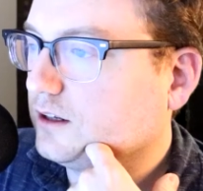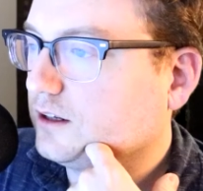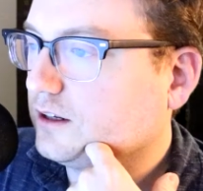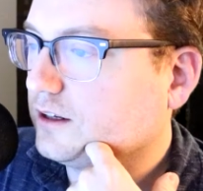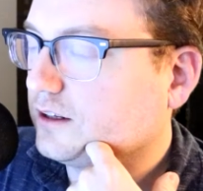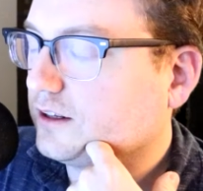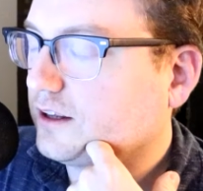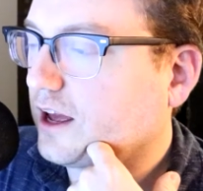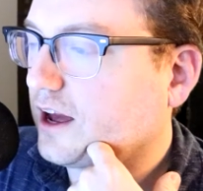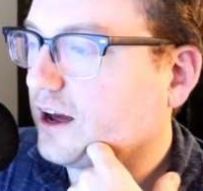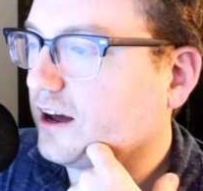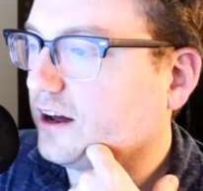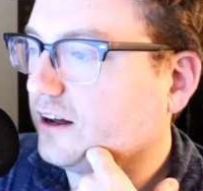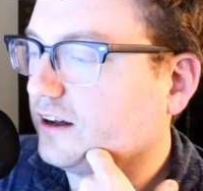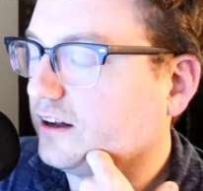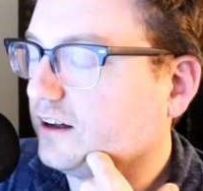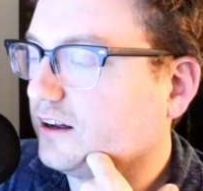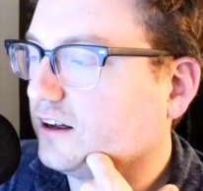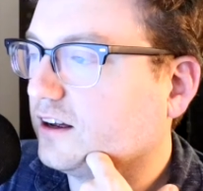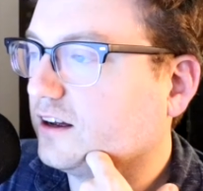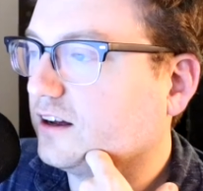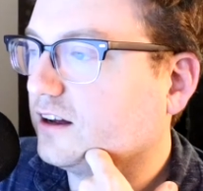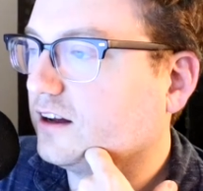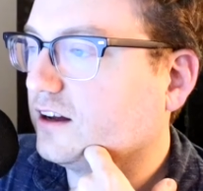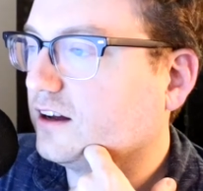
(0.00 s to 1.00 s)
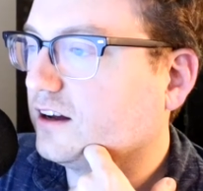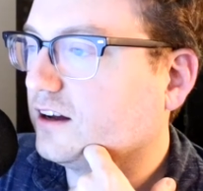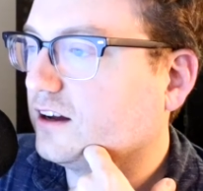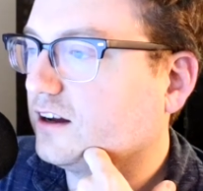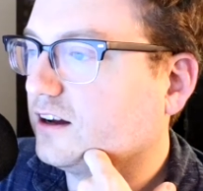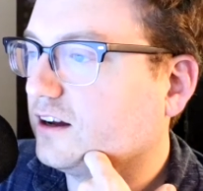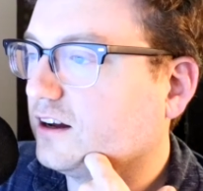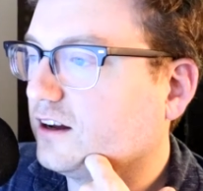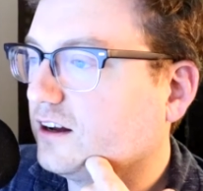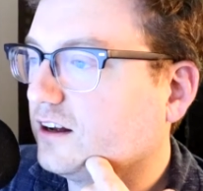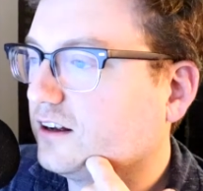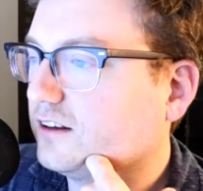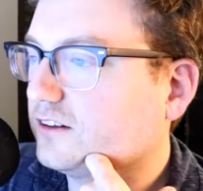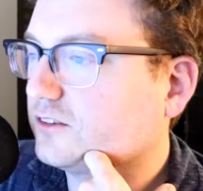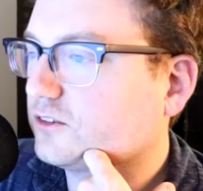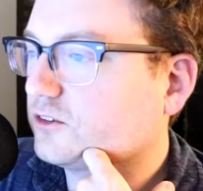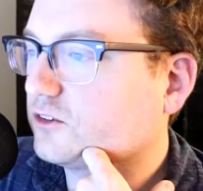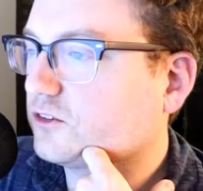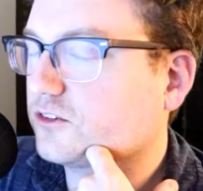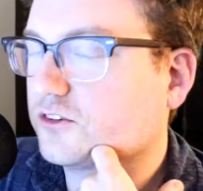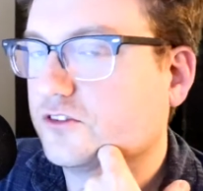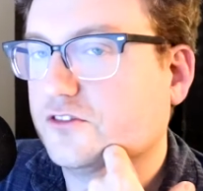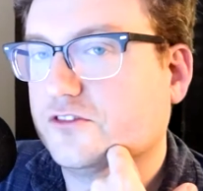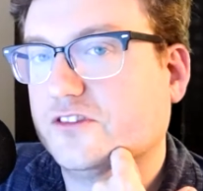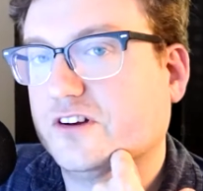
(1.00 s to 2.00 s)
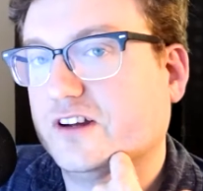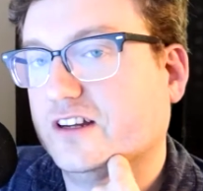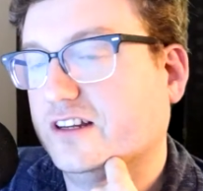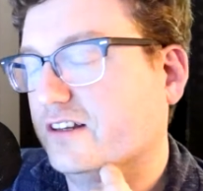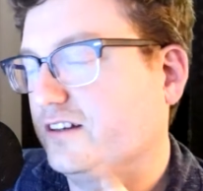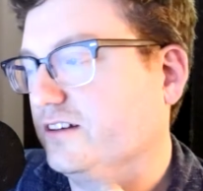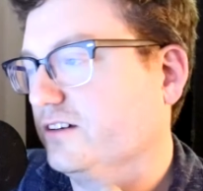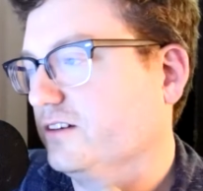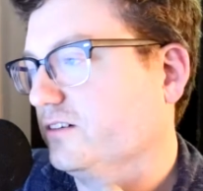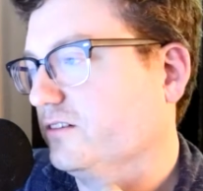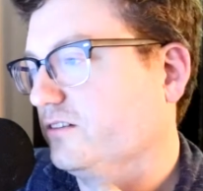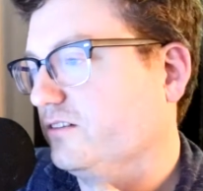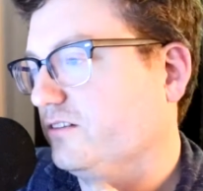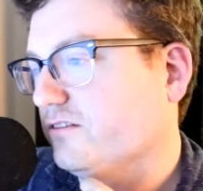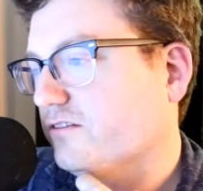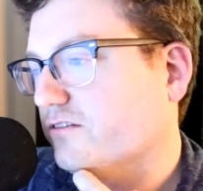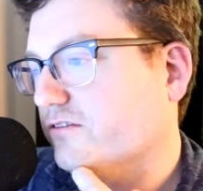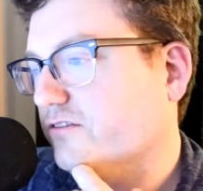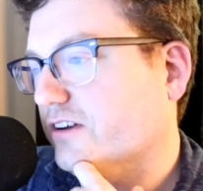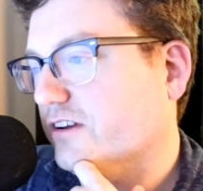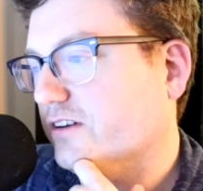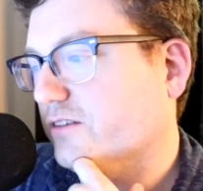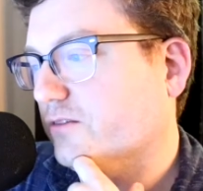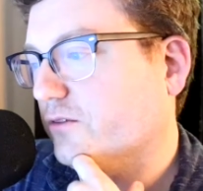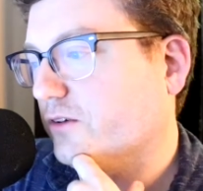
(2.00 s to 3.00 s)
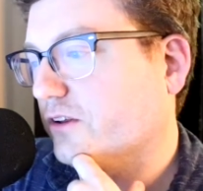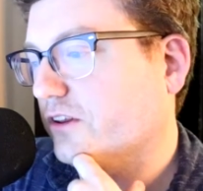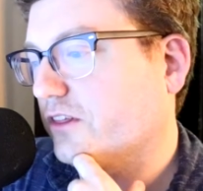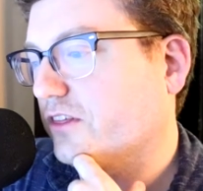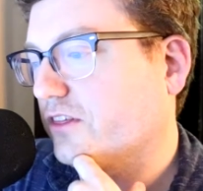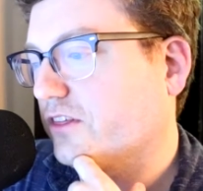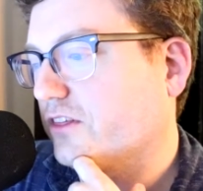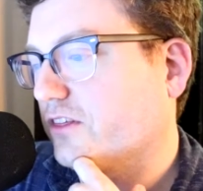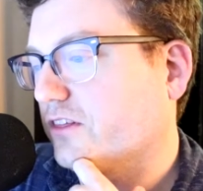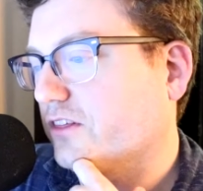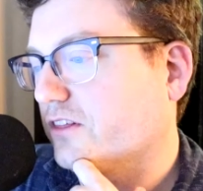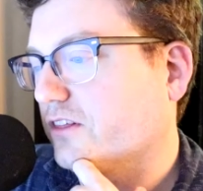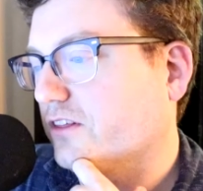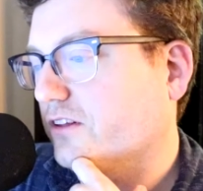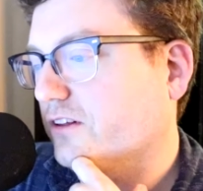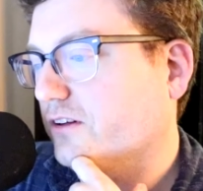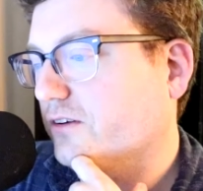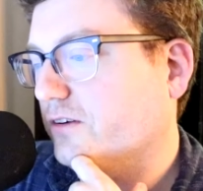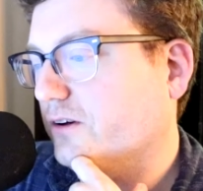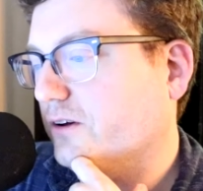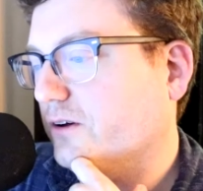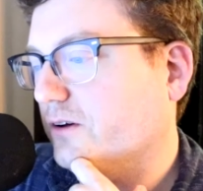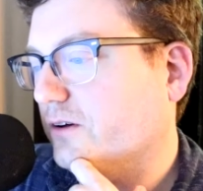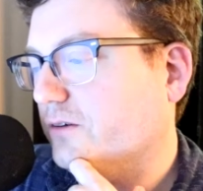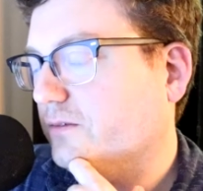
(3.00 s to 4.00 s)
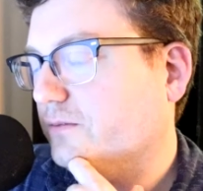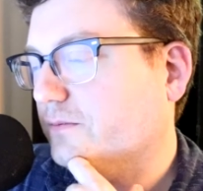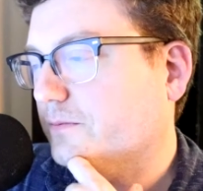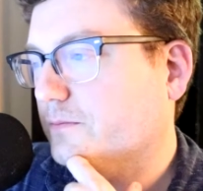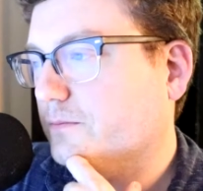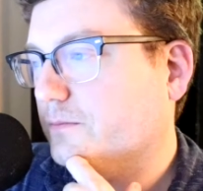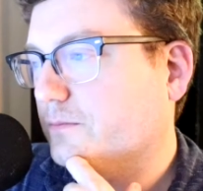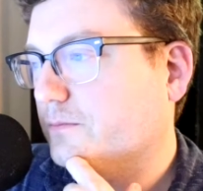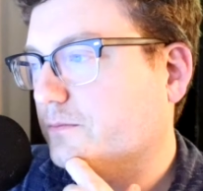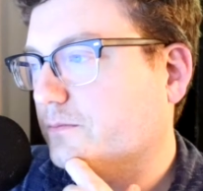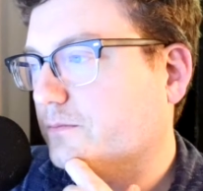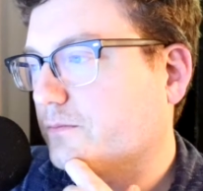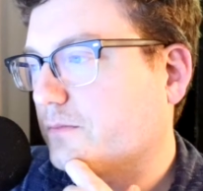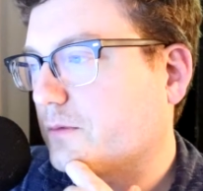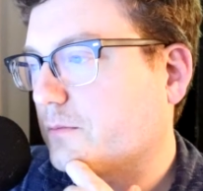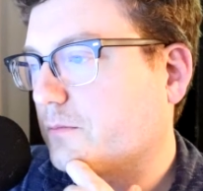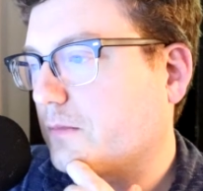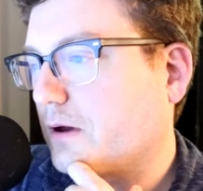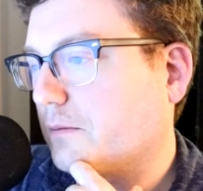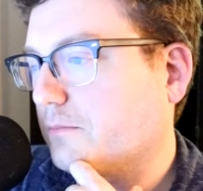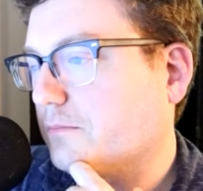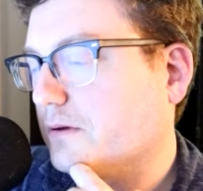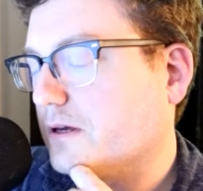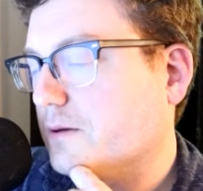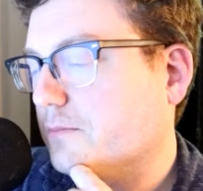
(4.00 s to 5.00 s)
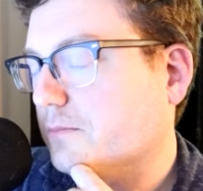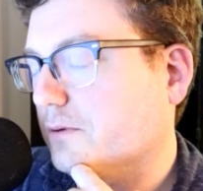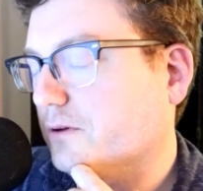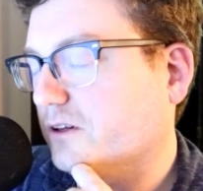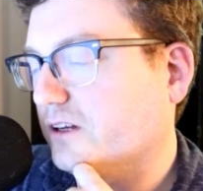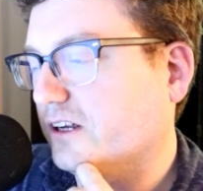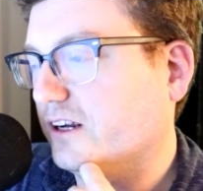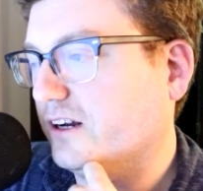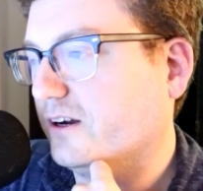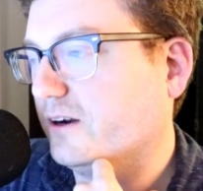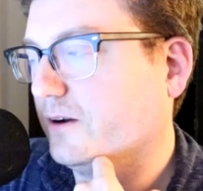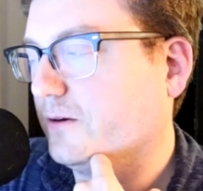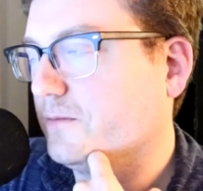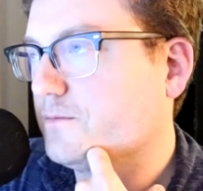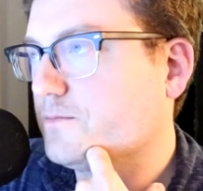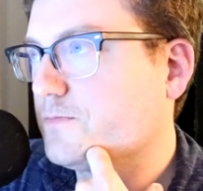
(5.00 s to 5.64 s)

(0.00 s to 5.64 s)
yeah, just to vent with my people here.